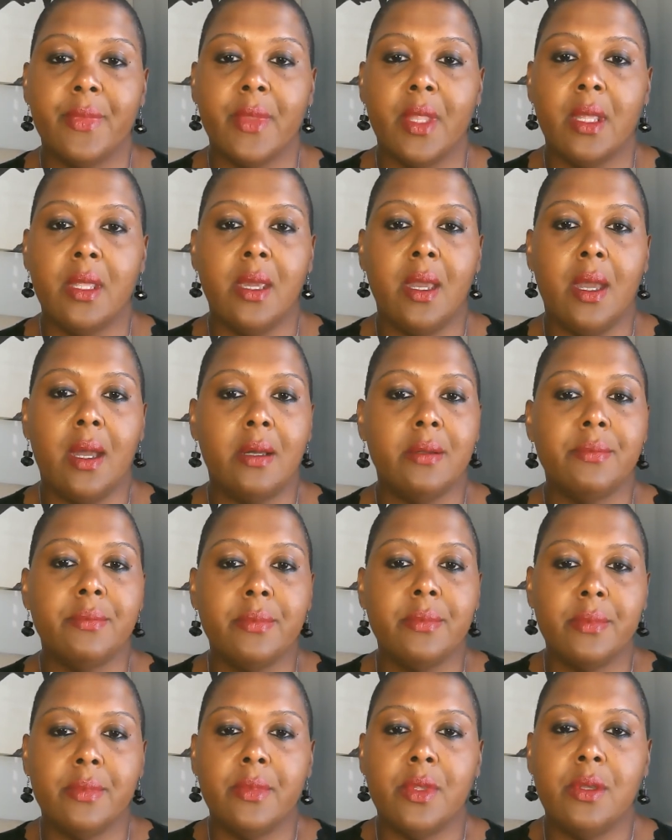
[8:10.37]

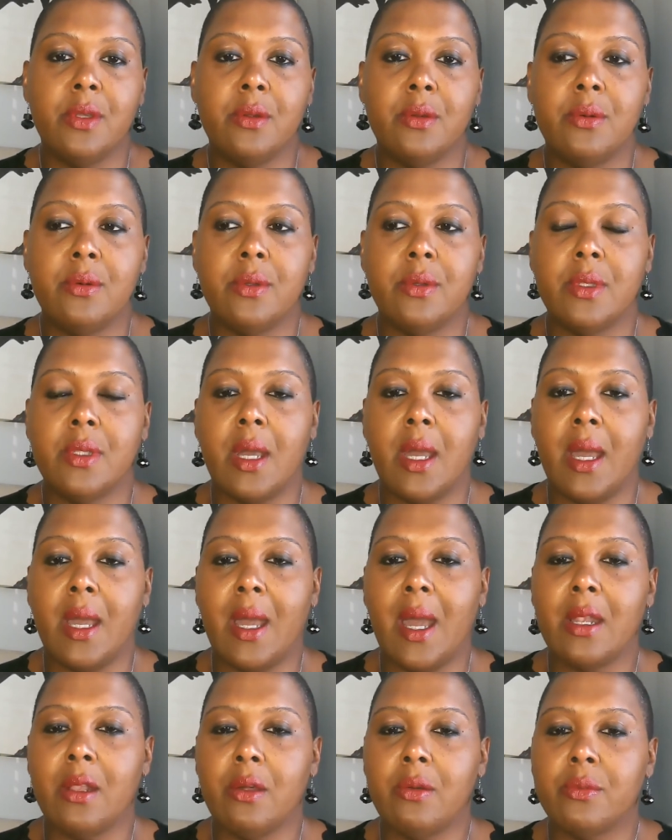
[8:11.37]

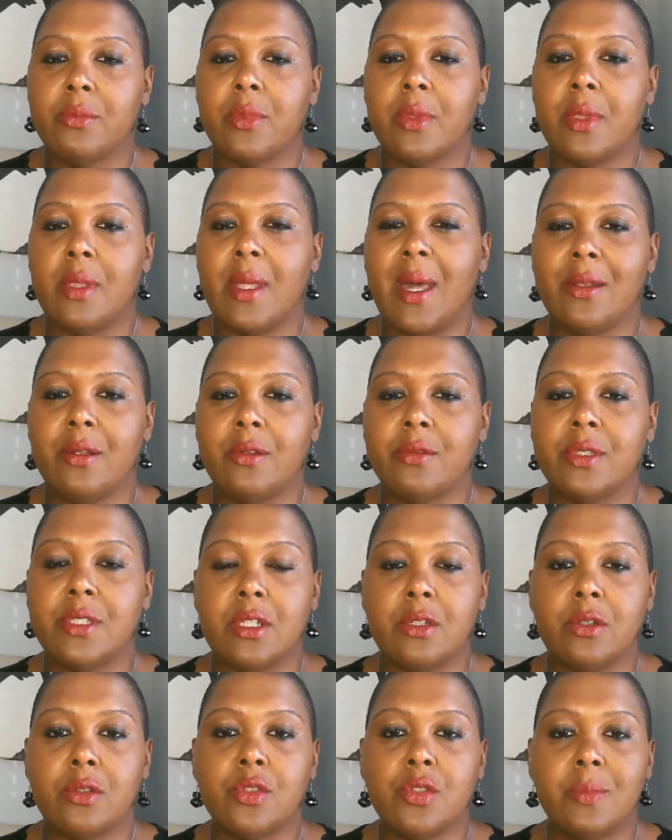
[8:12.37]
don't
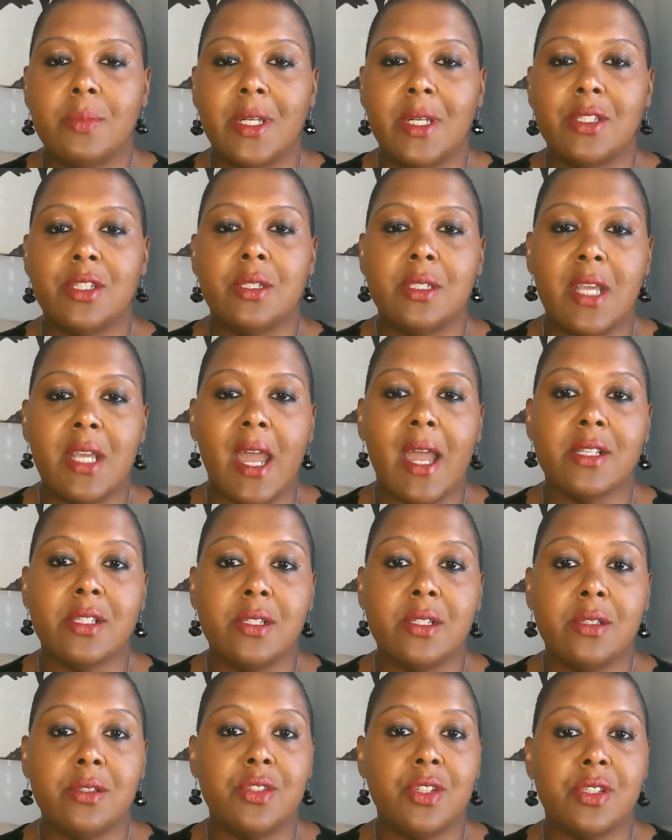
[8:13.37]
deal too much in
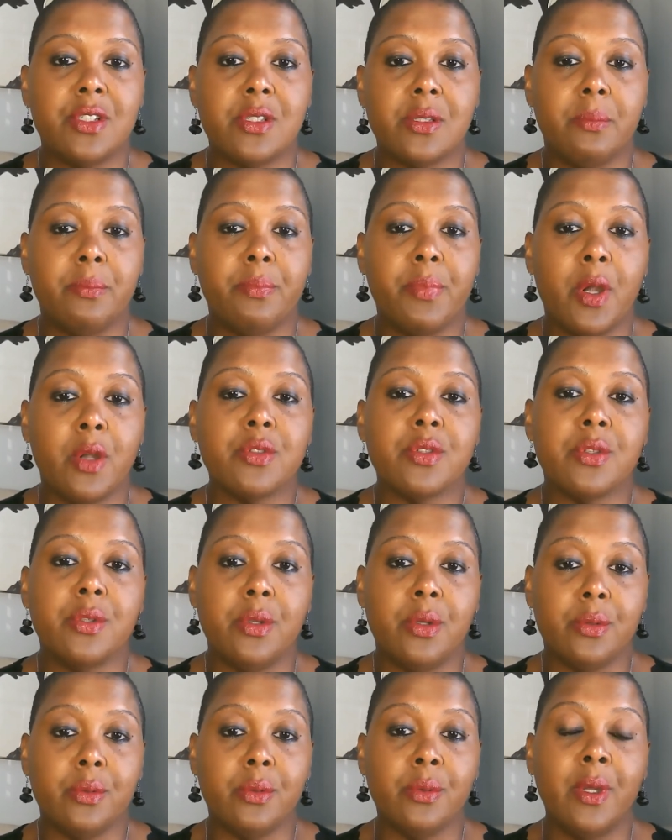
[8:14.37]
taxes, just some
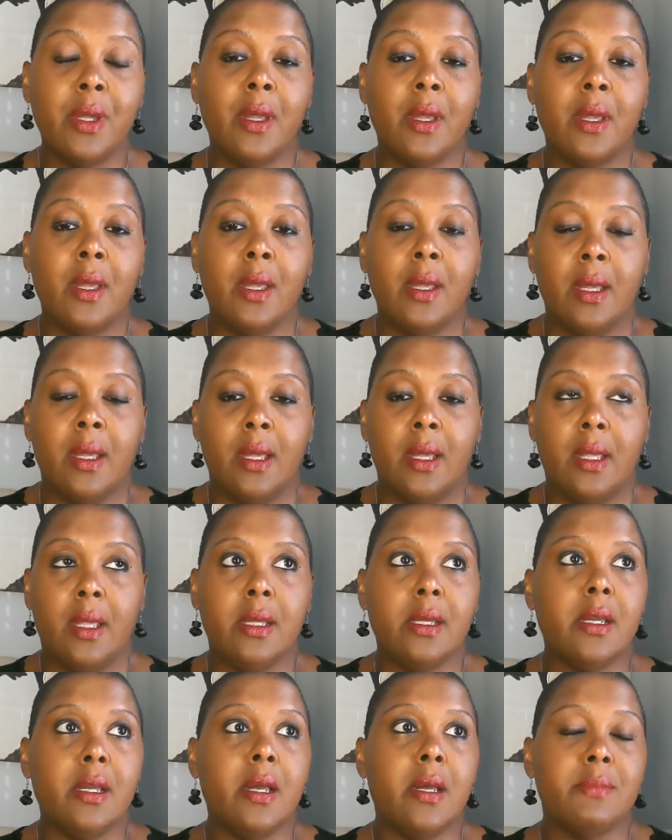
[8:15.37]
personal
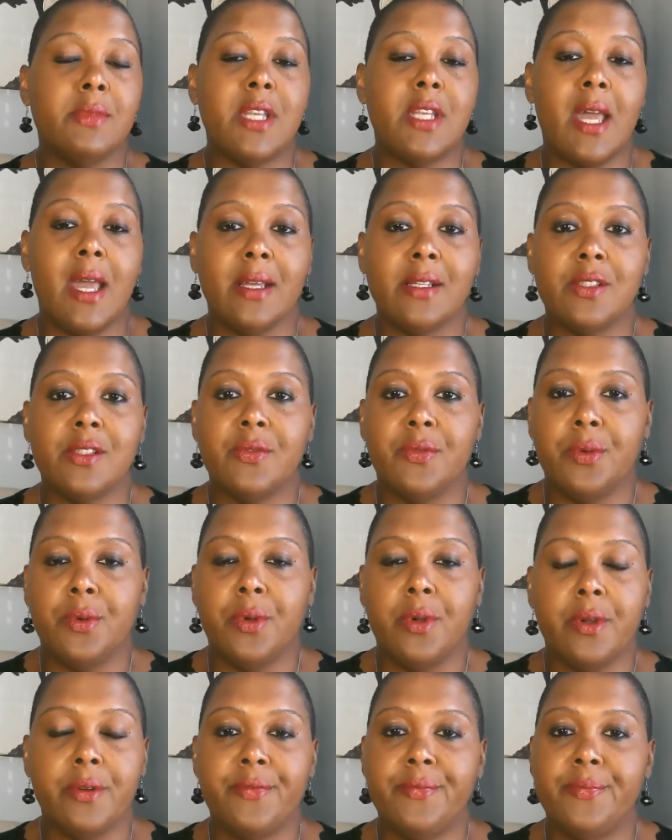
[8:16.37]
income tax
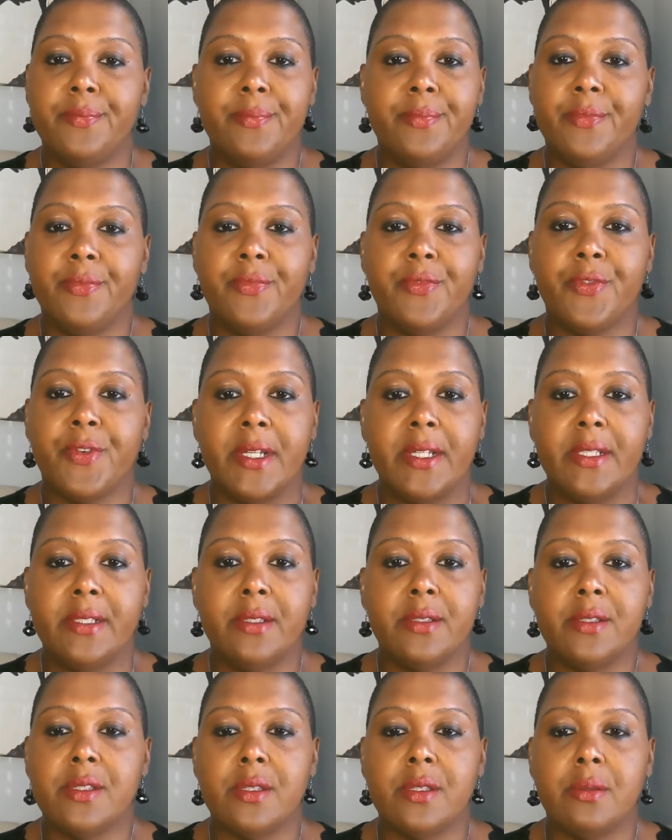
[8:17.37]
for
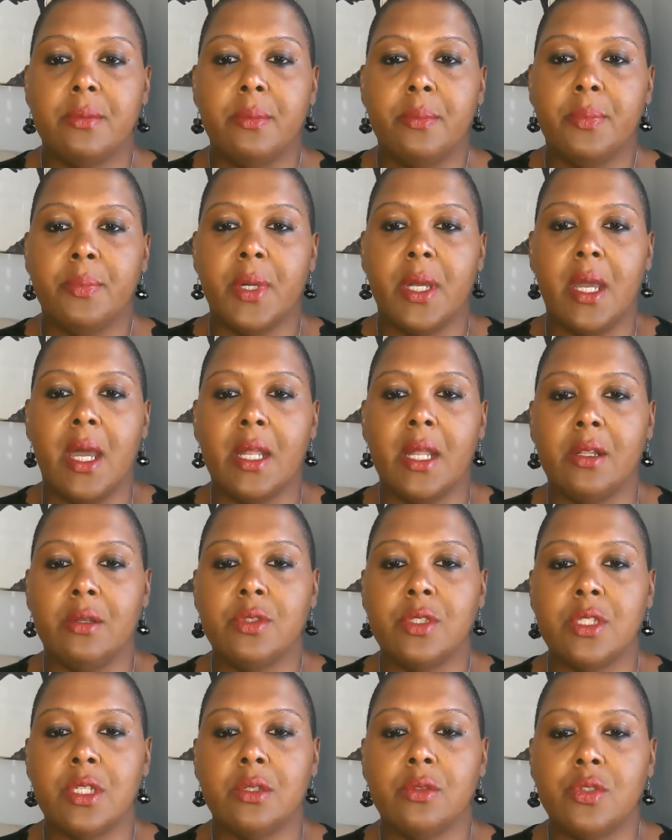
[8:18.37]
friends, but I
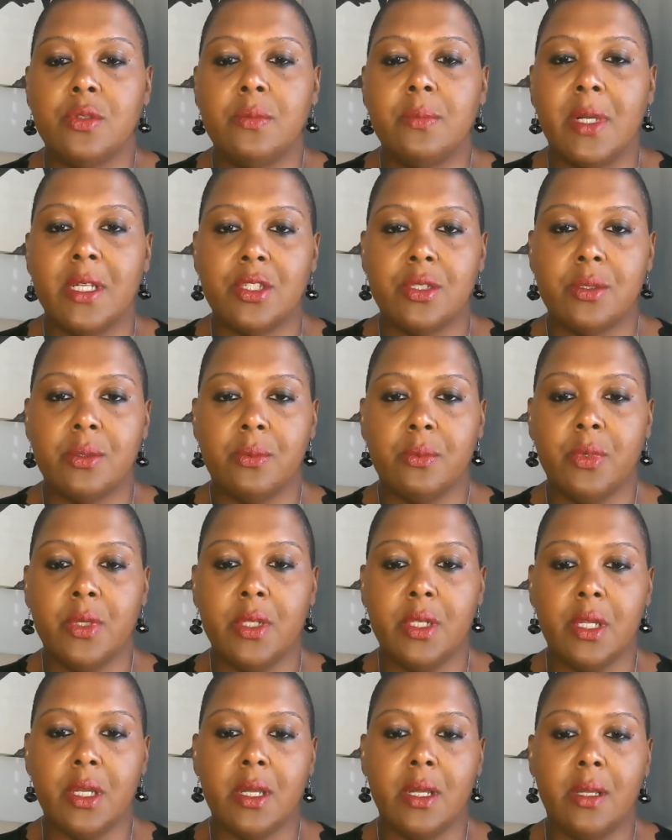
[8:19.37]
don't deal too much
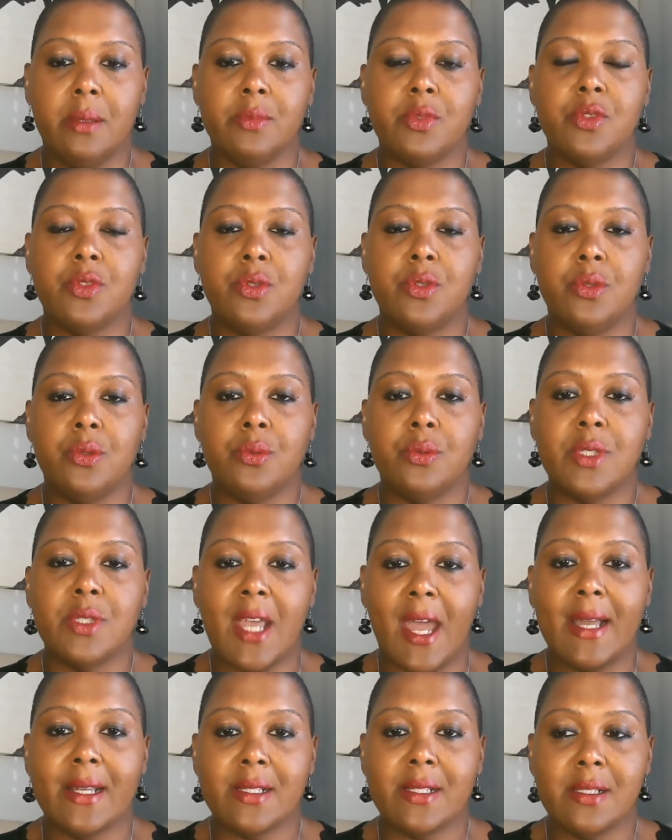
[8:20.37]
when it comes to
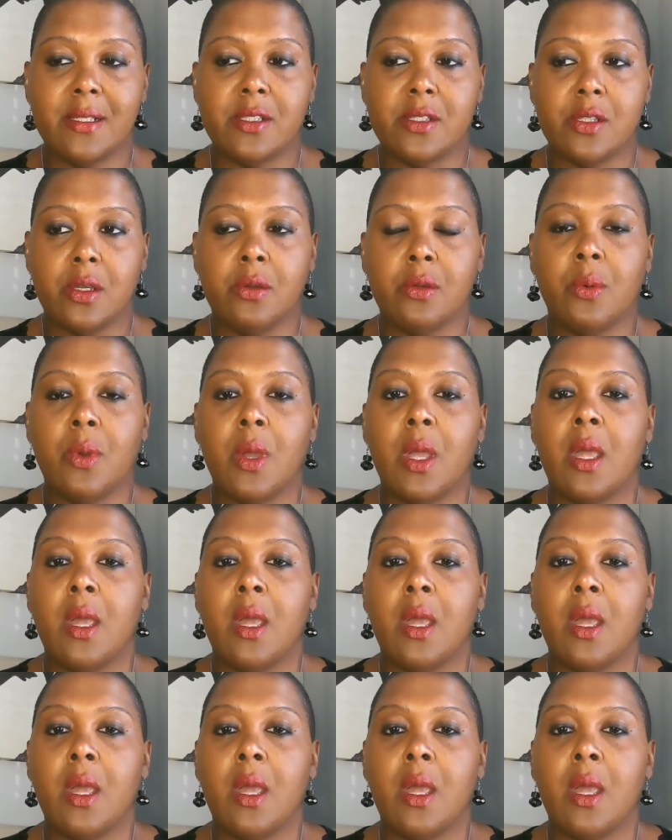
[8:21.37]
taxes. So